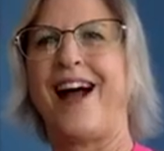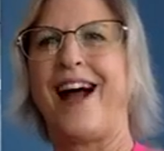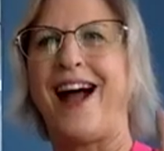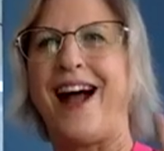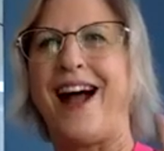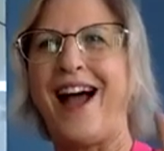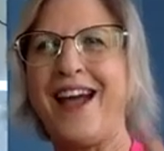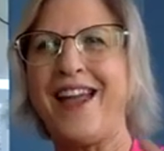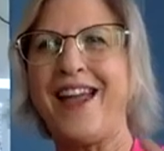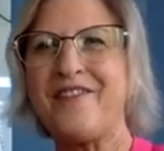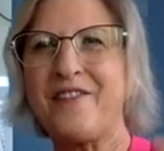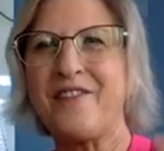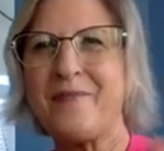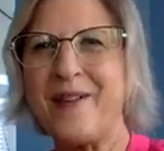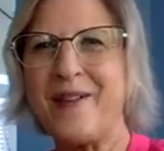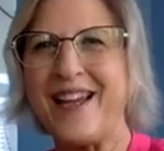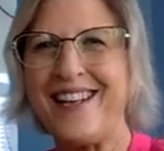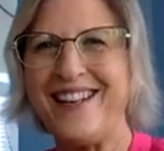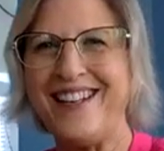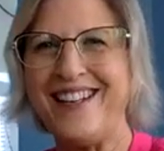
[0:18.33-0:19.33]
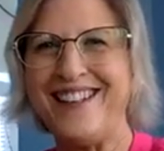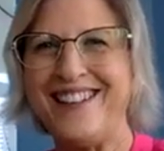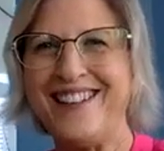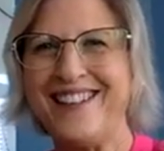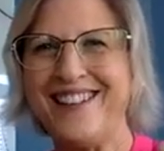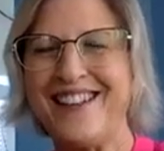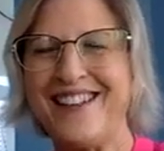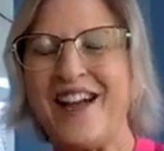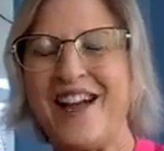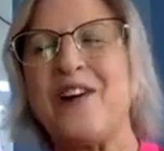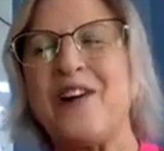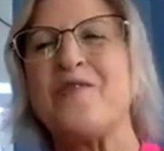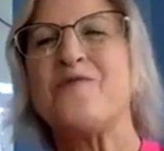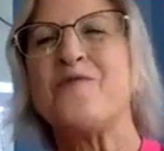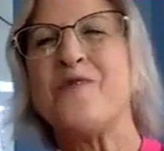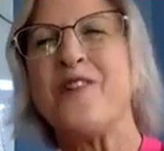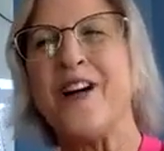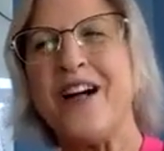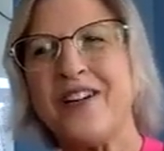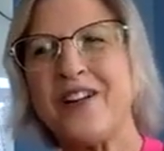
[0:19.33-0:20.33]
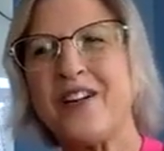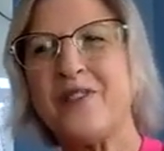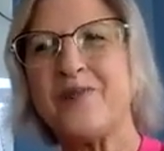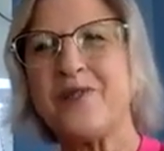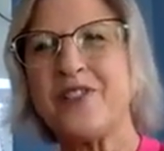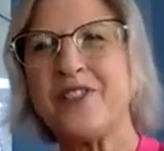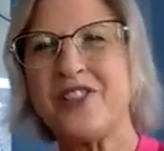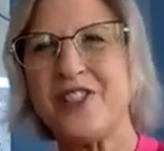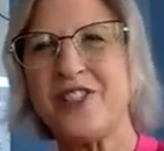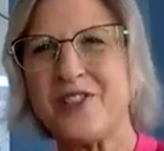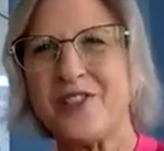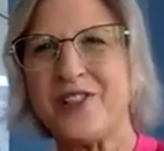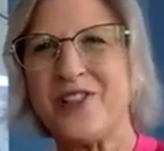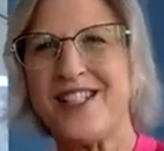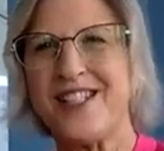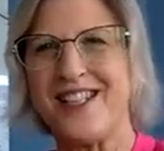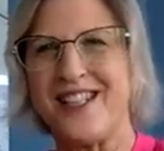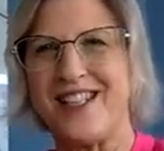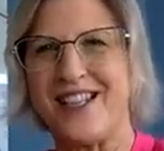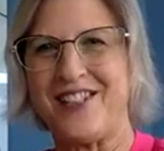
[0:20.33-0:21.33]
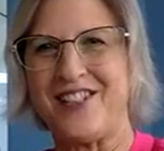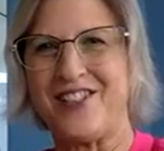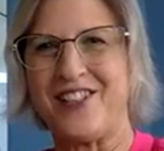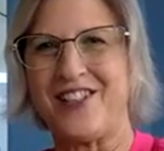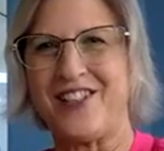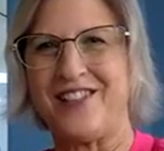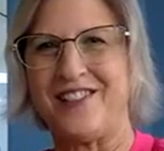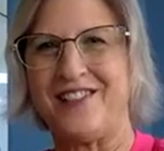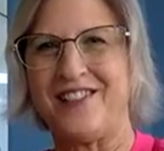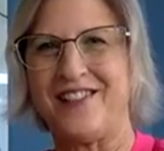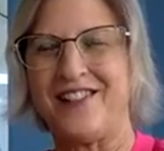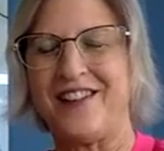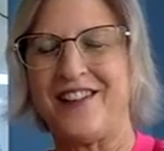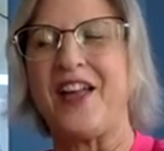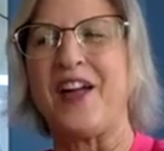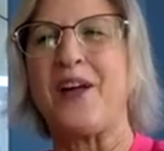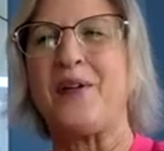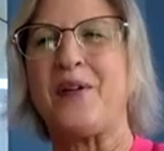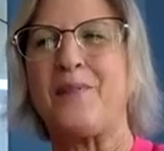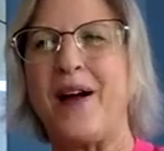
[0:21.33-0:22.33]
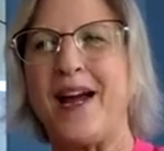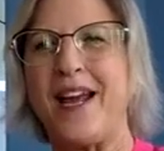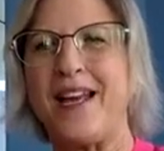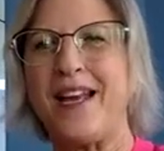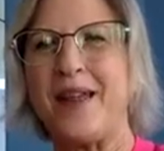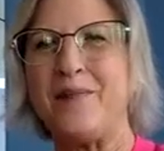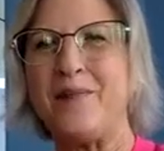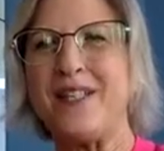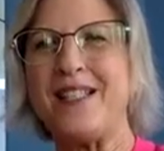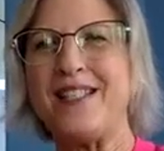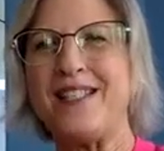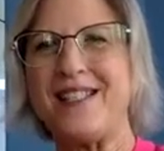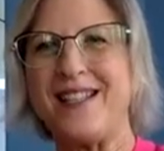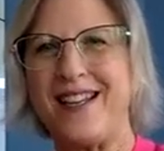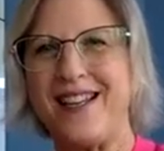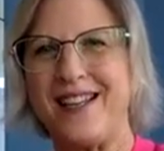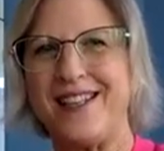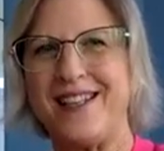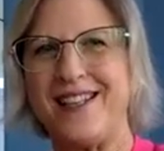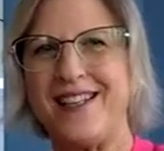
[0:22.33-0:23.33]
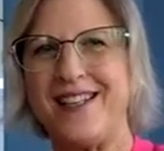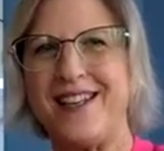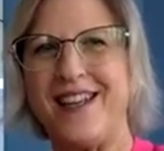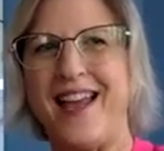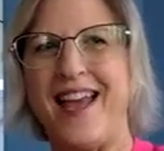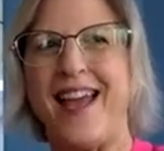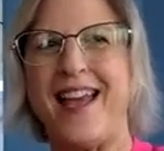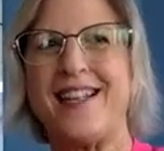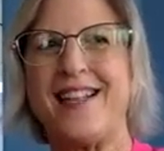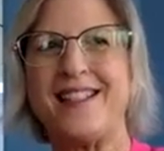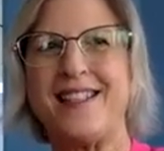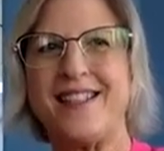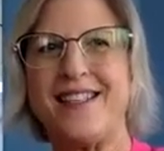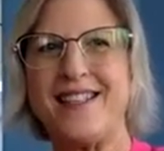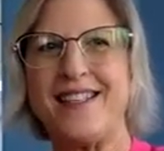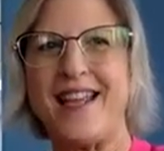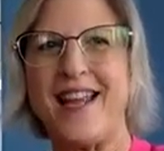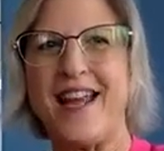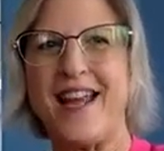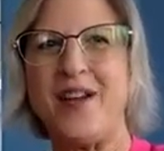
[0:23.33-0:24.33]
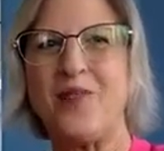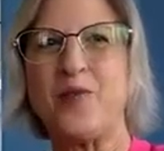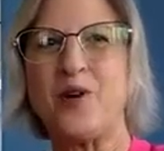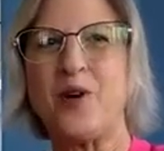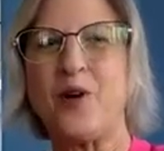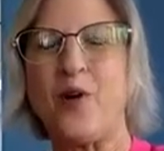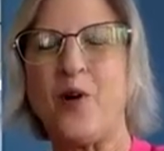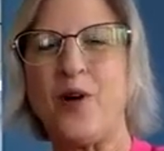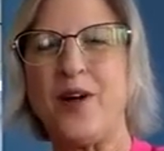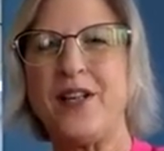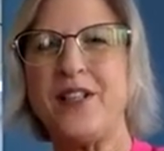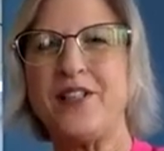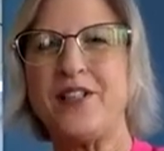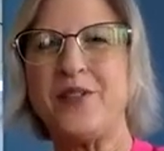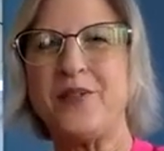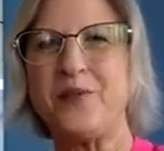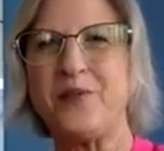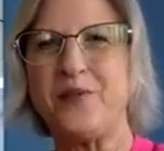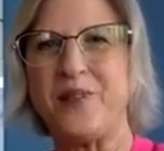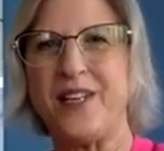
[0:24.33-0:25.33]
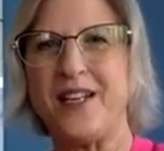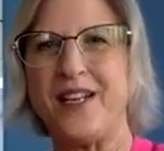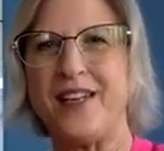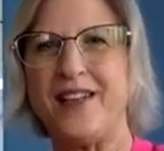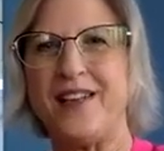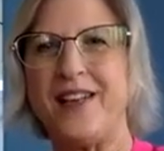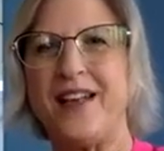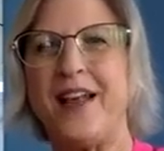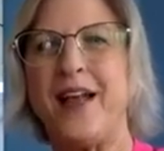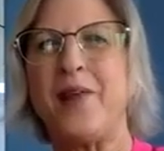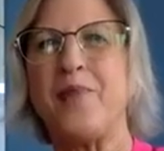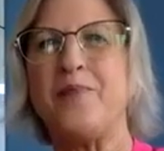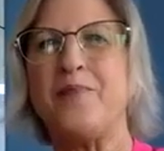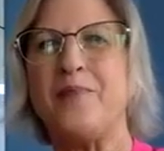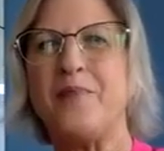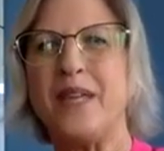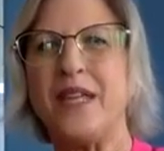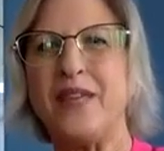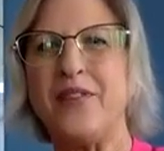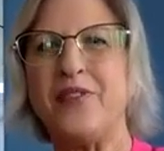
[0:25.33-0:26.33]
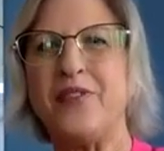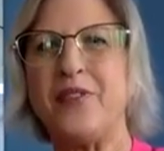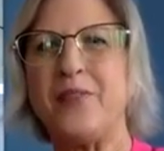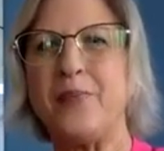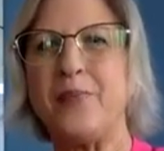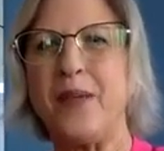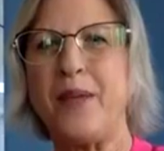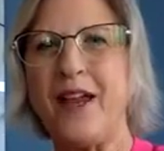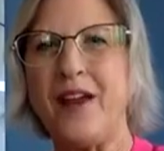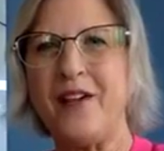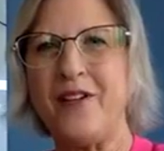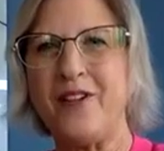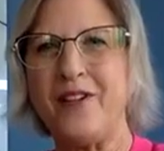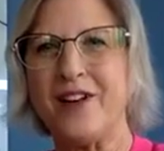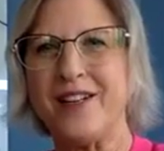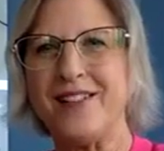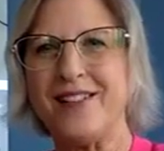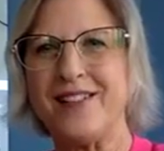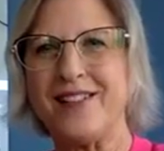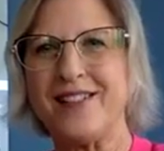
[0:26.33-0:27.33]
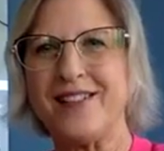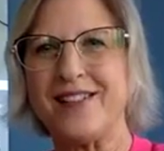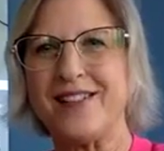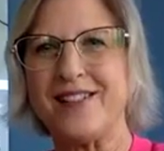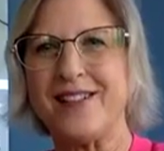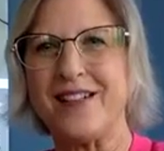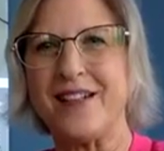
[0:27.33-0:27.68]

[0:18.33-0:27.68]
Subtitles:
Hi, everybody. Welcome to Story Station. My name is Sandy, and today we're going to read Meet the Parents.